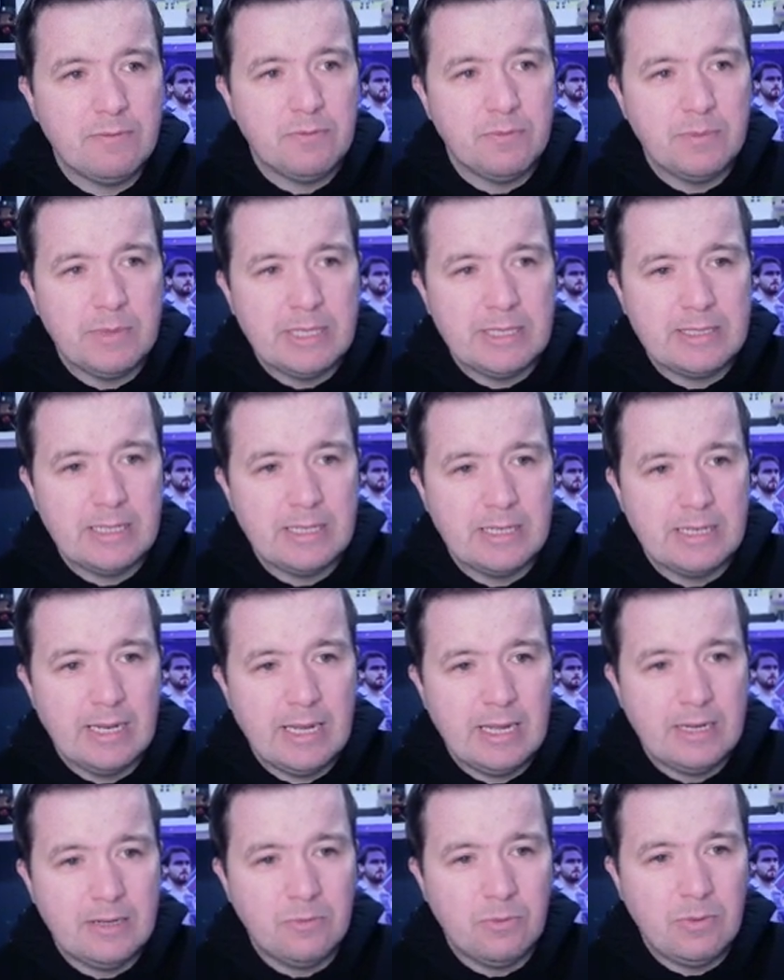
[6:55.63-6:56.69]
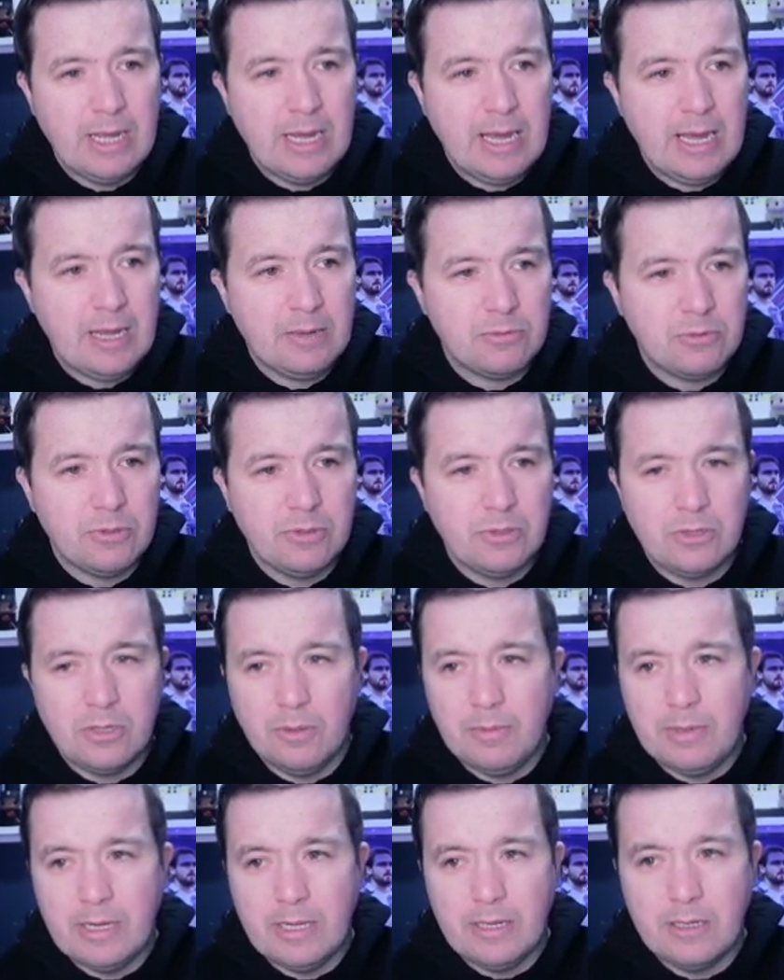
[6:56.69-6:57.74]
minutes in and we are absolutely
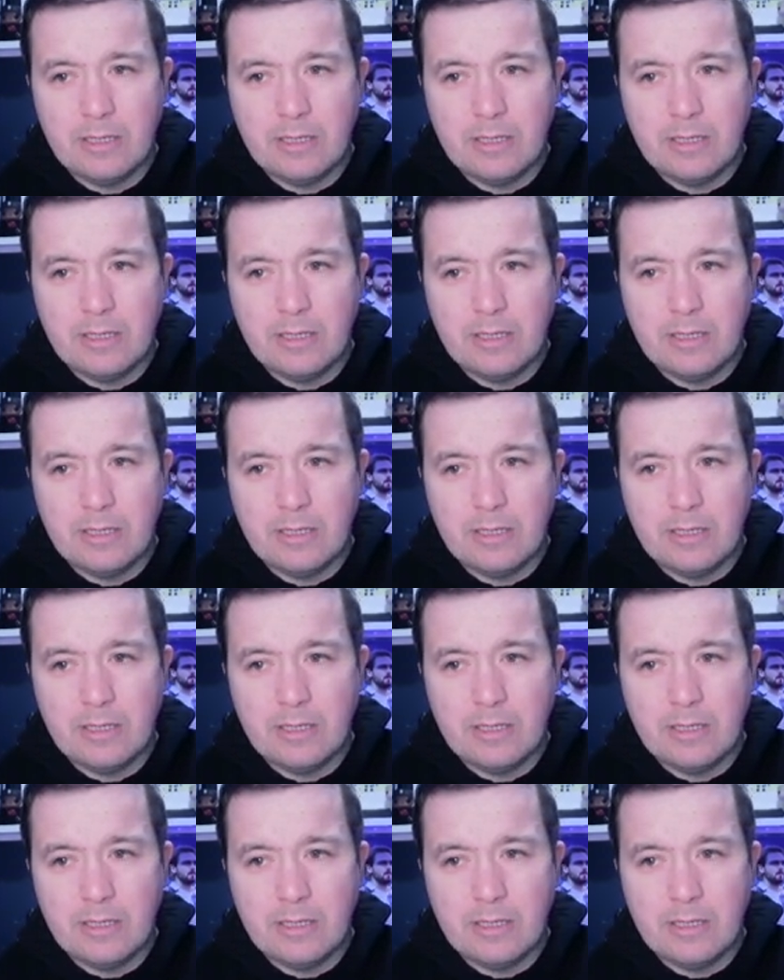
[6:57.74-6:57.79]
dominating